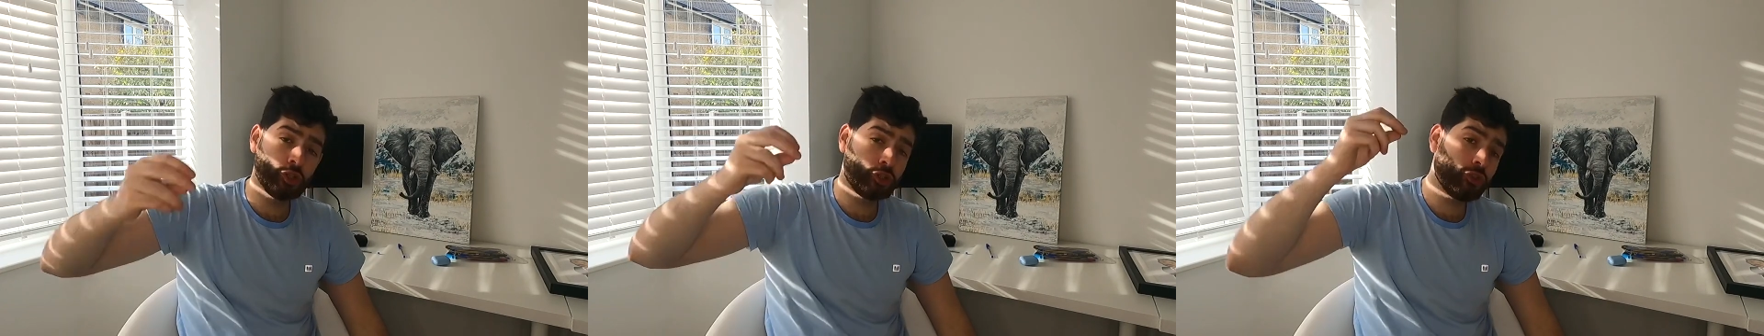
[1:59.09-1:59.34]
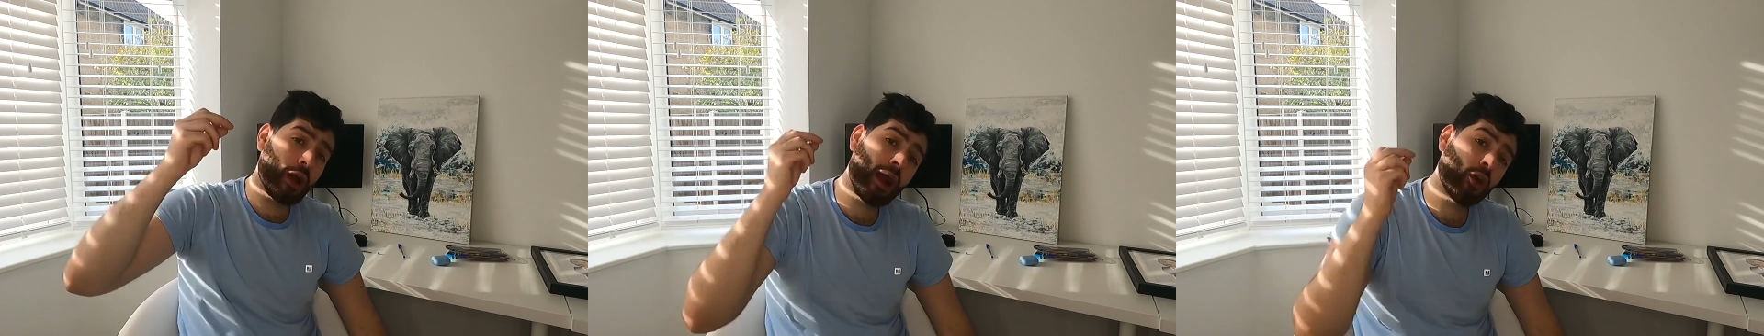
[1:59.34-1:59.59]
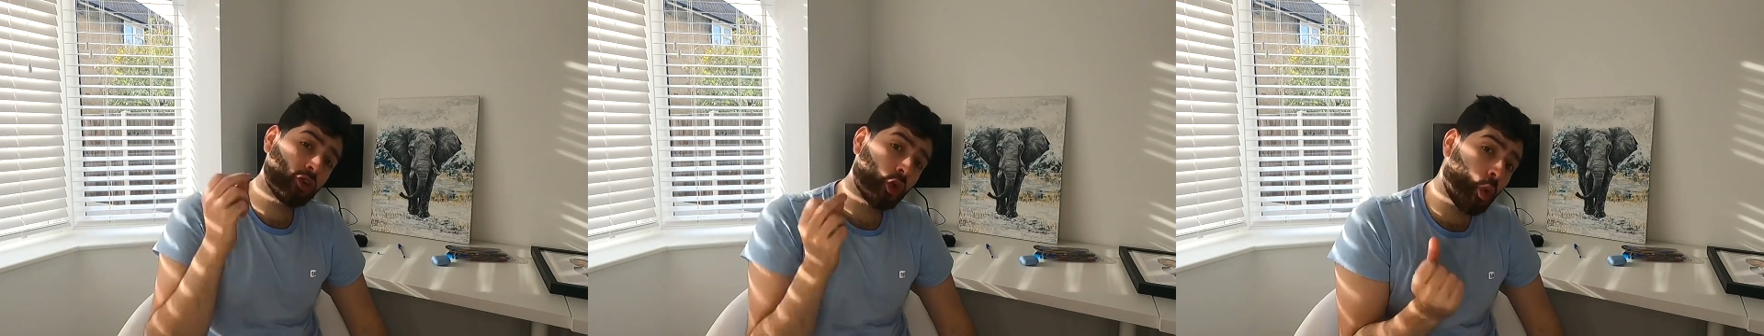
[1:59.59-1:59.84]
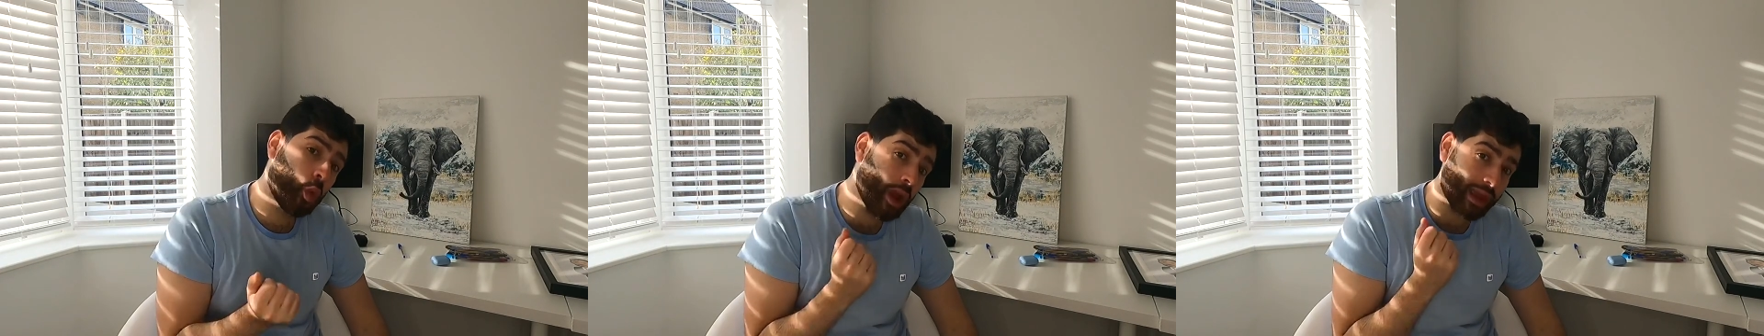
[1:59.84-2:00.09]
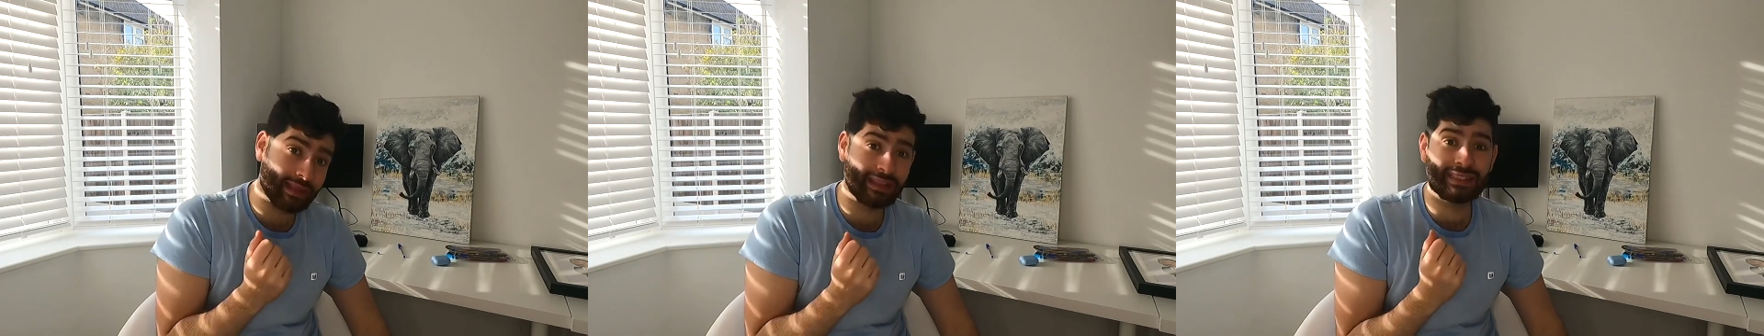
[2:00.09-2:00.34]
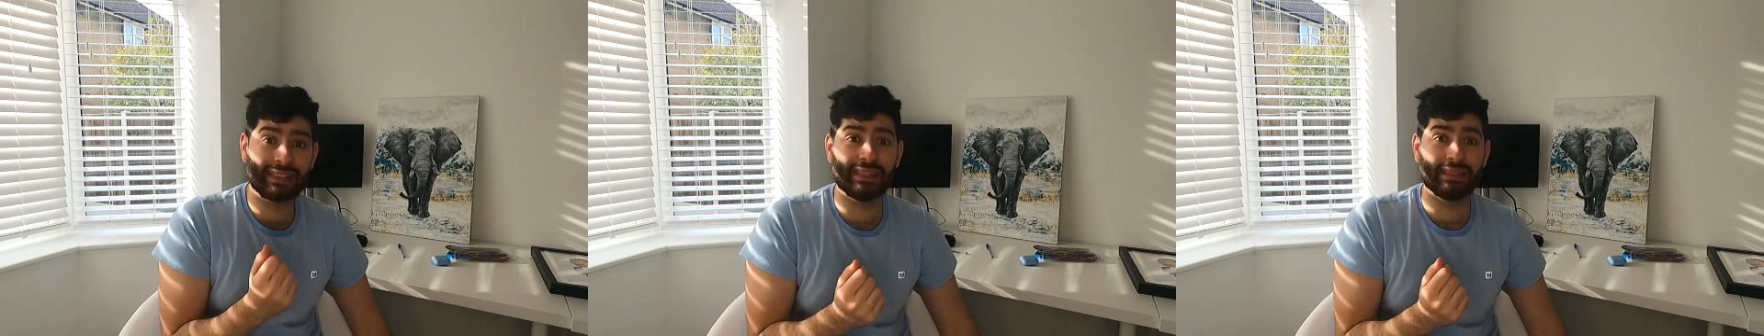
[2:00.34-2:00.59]
Do you know how quick
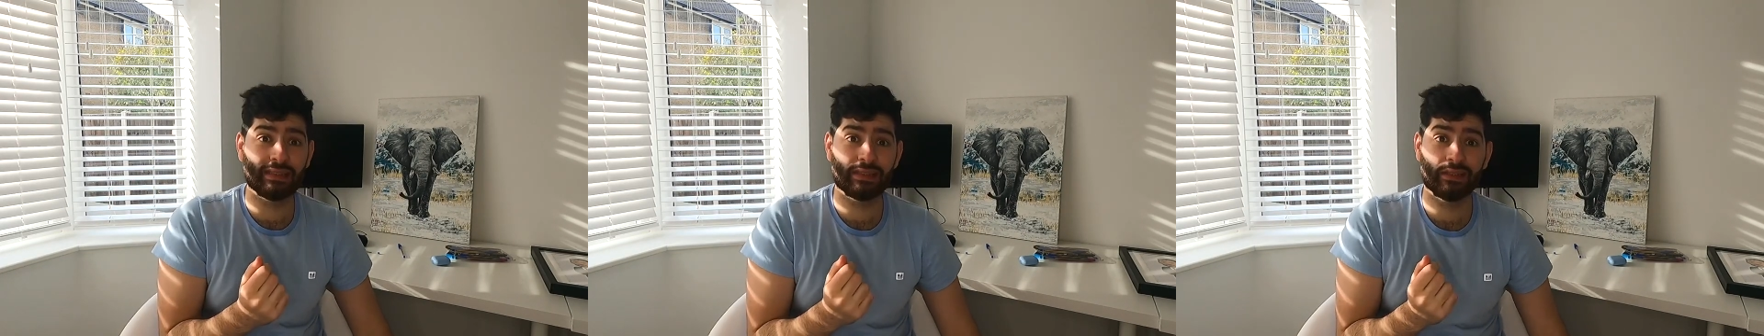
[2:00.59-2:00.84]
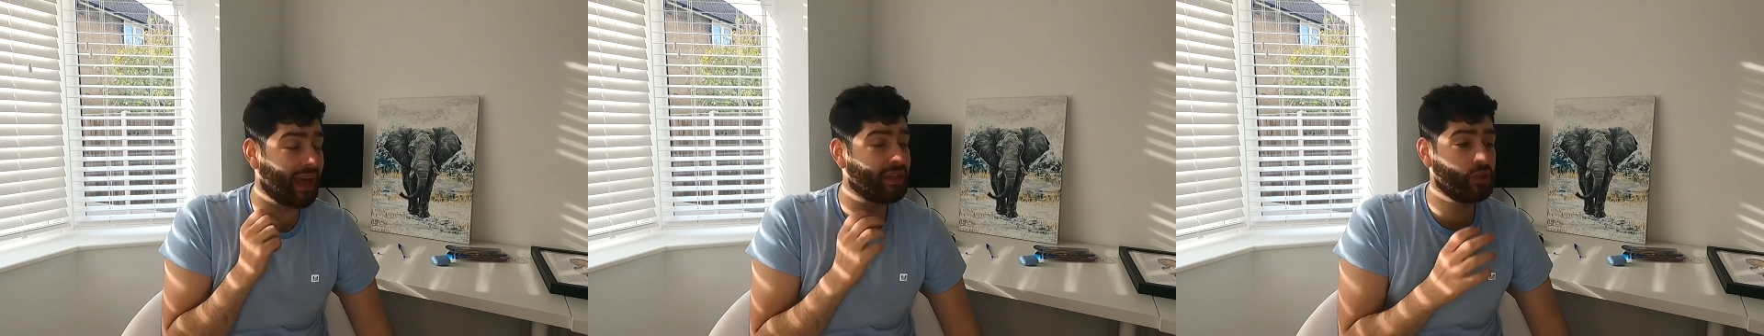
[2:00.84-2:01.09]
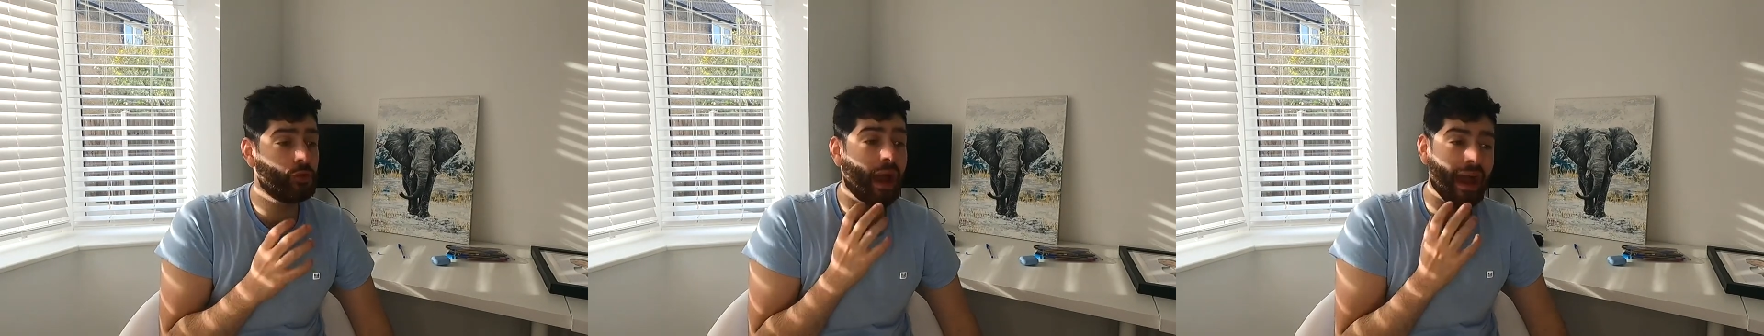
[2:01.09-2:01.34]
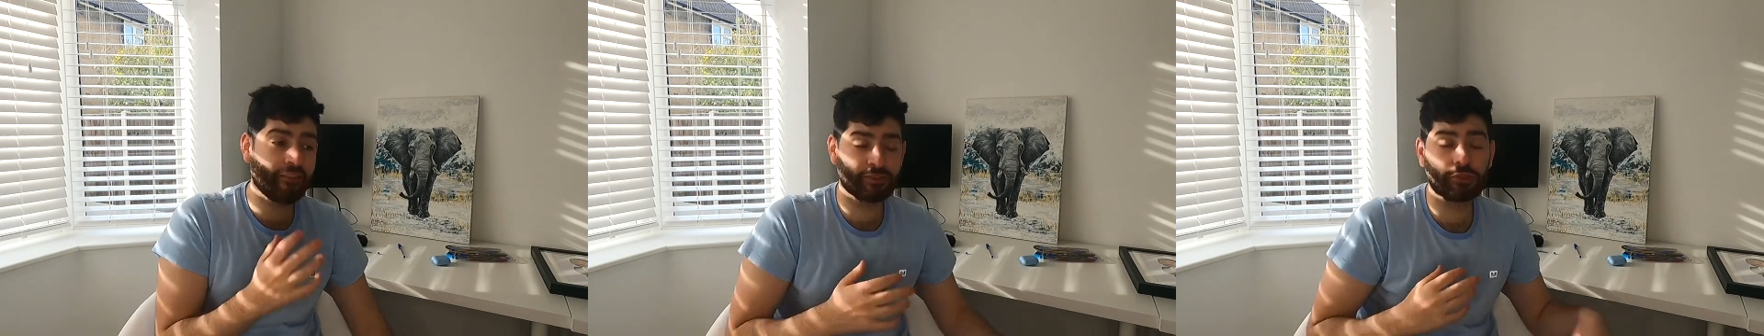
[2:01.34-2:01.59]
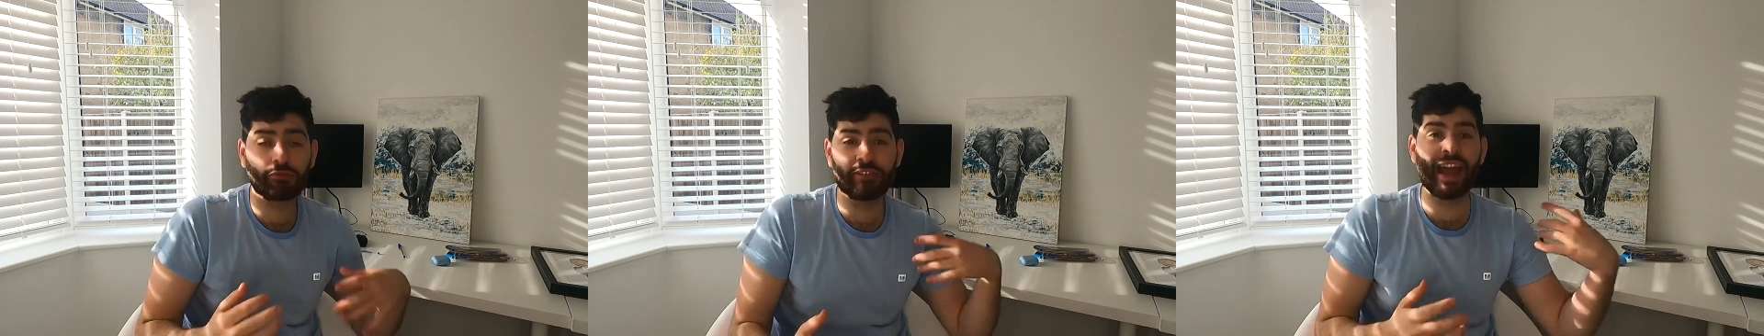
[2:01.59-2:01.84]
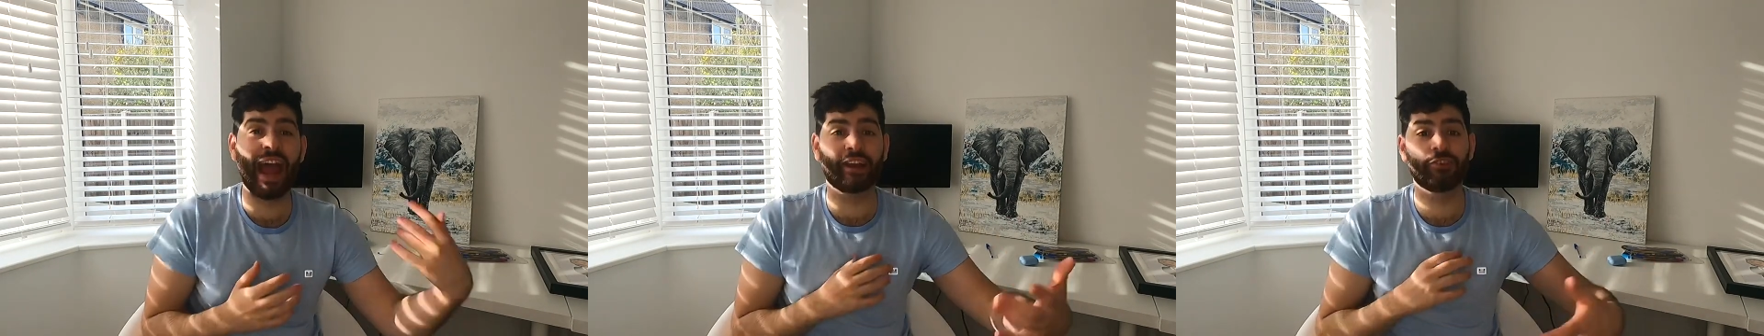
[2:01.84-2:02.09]
this is? That you have to
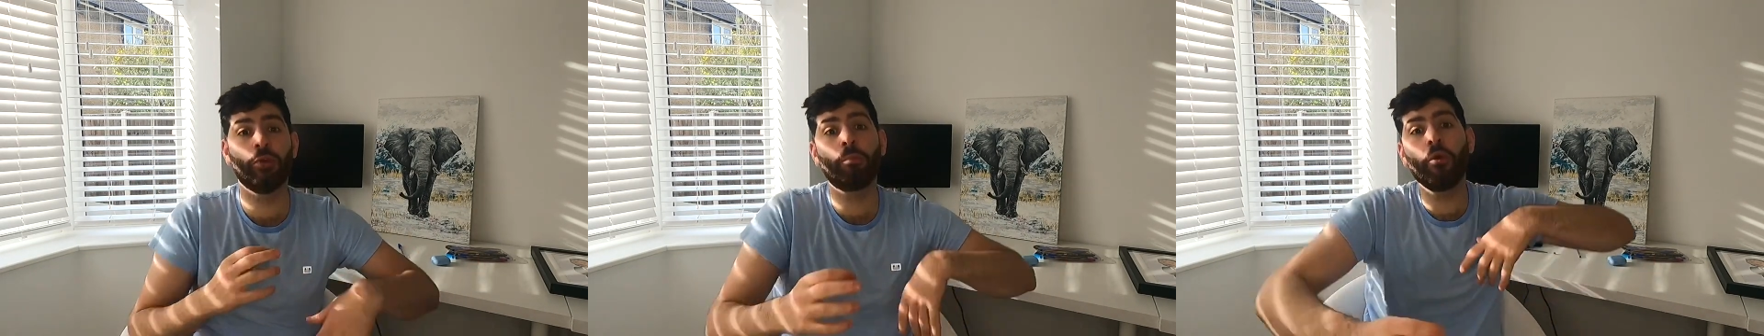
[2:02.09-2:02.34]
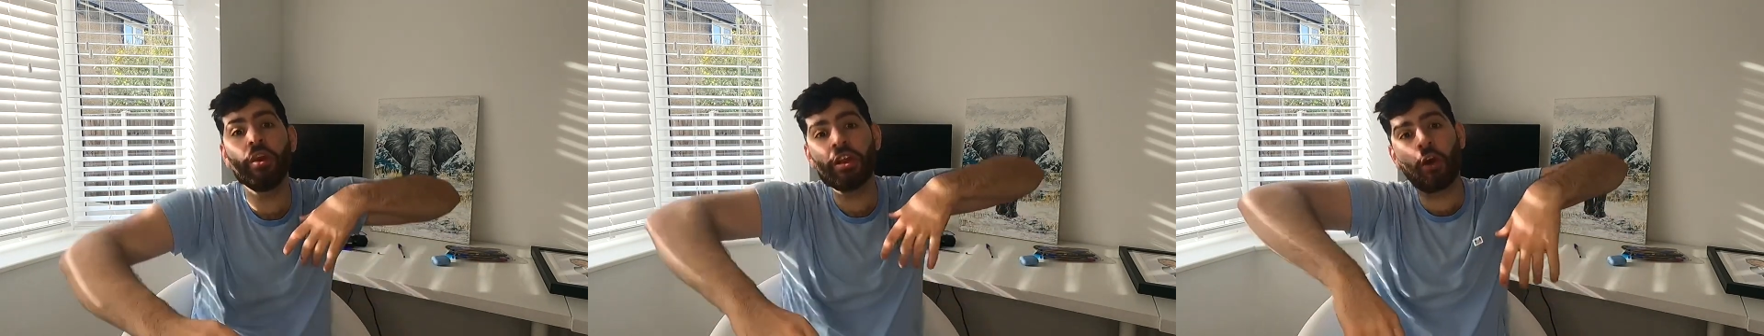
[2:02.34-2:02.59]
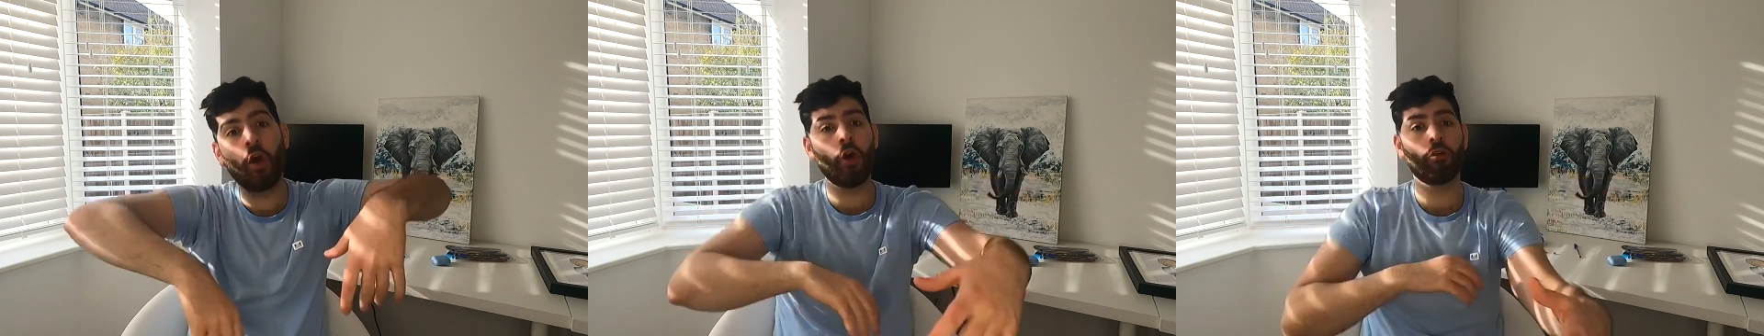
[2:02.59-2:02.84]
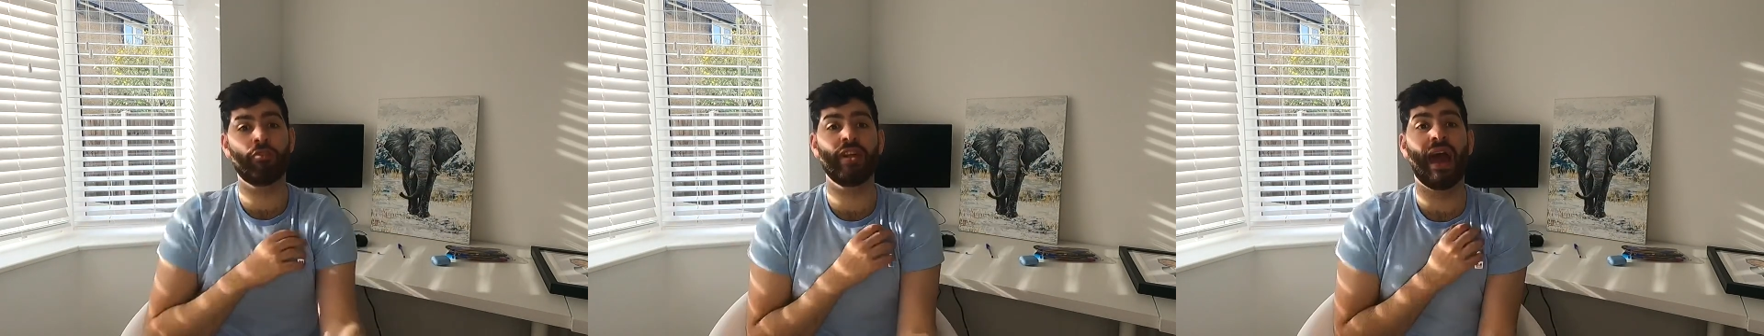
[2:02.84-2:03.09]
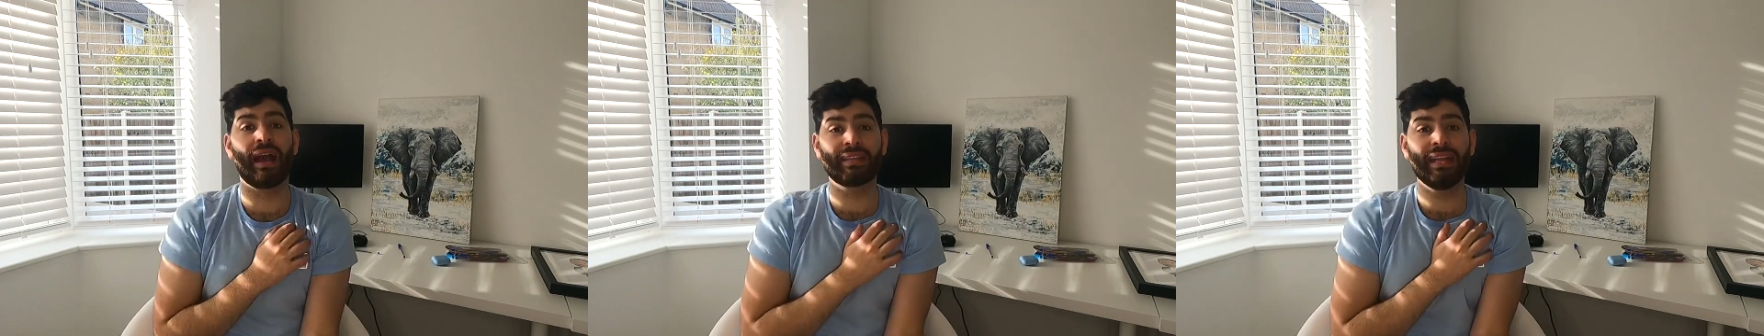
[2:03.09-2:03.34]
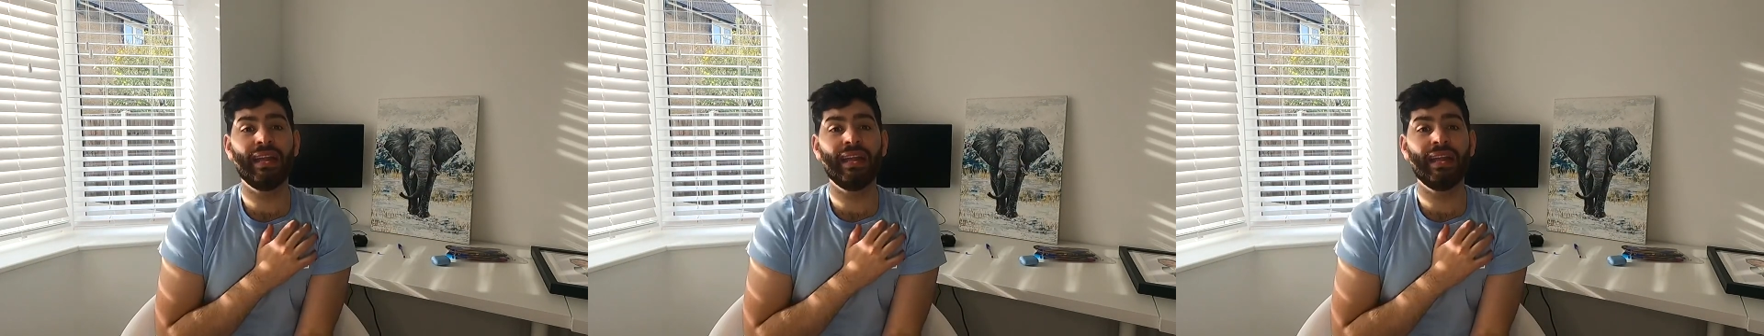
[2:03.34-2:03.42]
react. Your body can't react